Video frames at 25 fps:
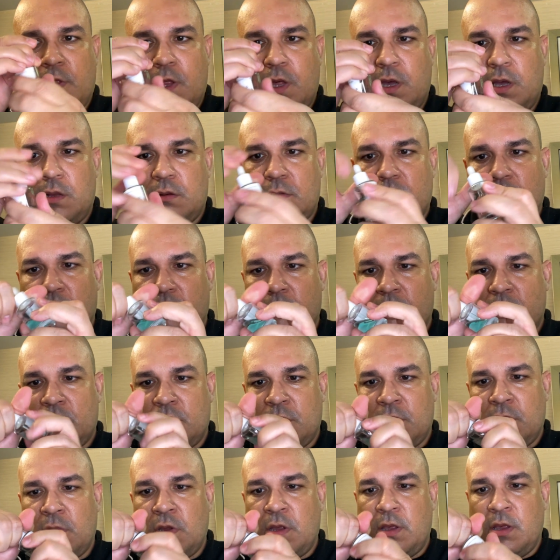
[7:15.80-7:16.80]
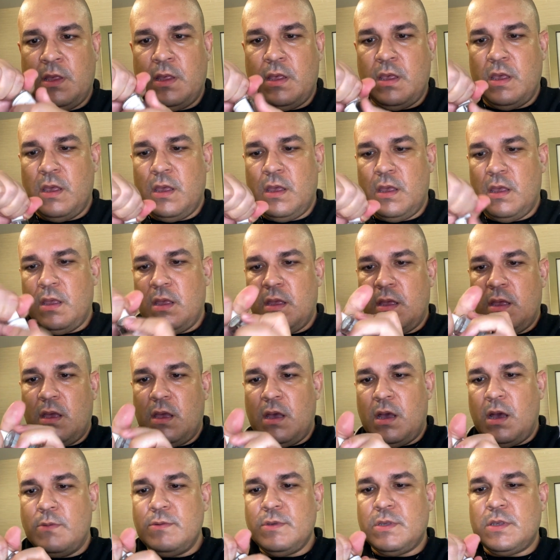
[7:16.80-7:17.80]
it.
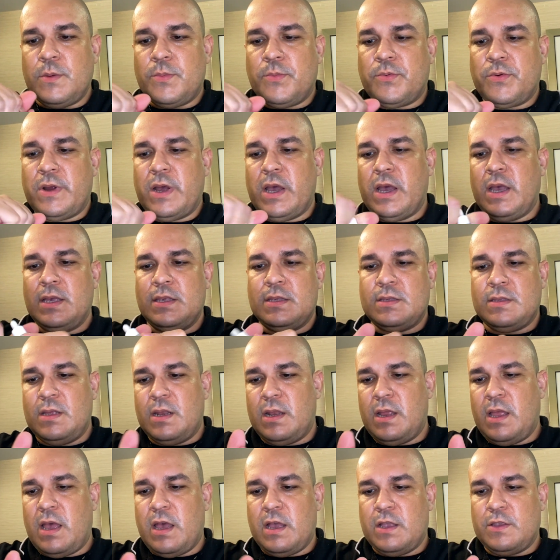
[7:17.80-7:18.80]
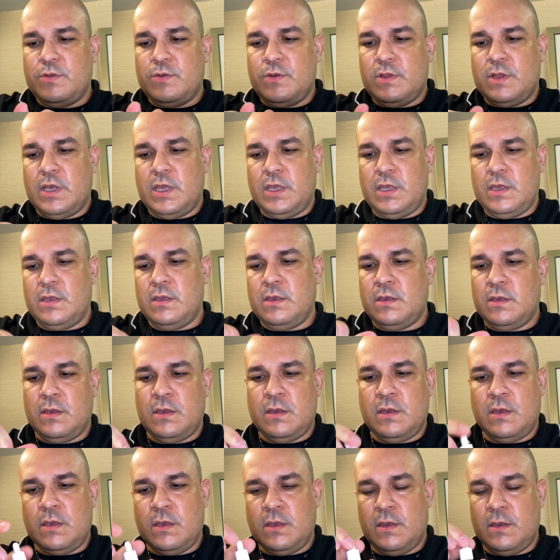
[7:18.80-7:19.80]
I was surprised that I actually
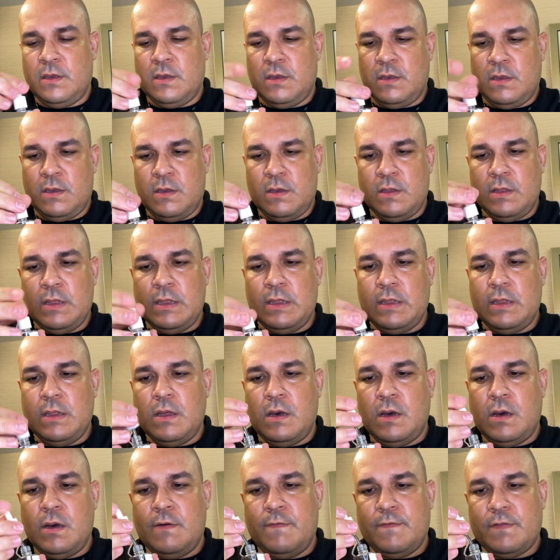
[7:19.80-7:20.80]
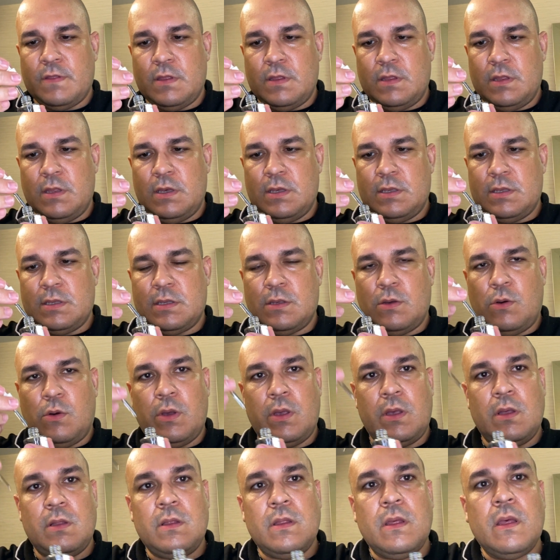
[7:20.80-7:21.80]
love this
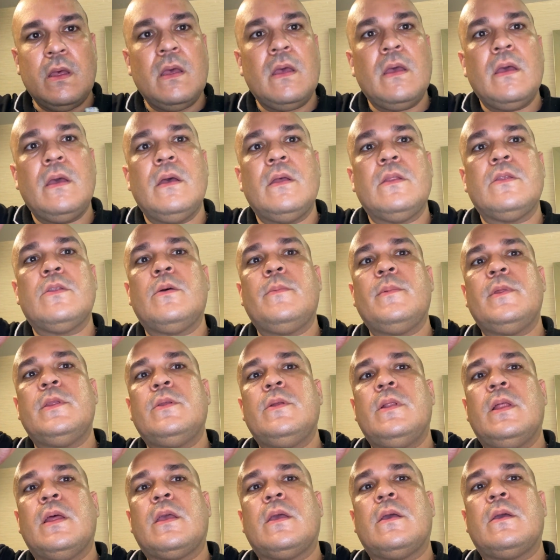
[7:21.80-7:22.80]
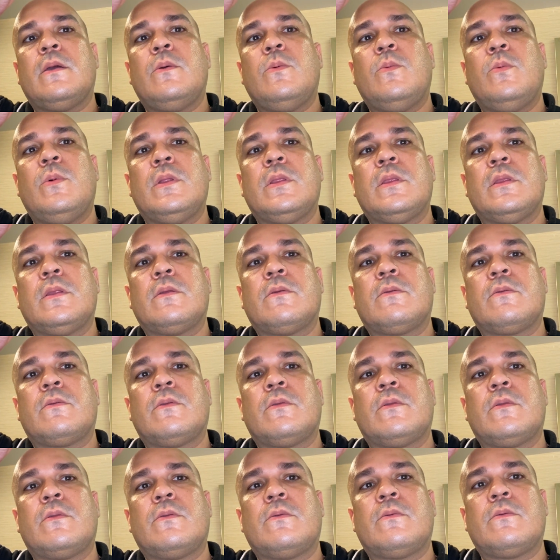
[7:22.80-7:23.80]
oil. I'm going to do like one
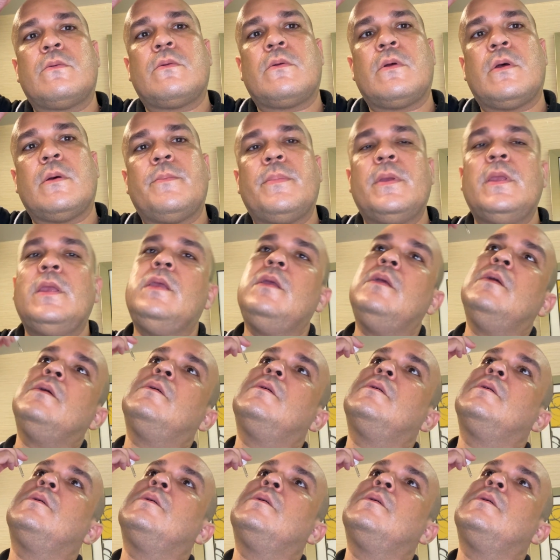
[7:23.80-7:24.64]
drop here,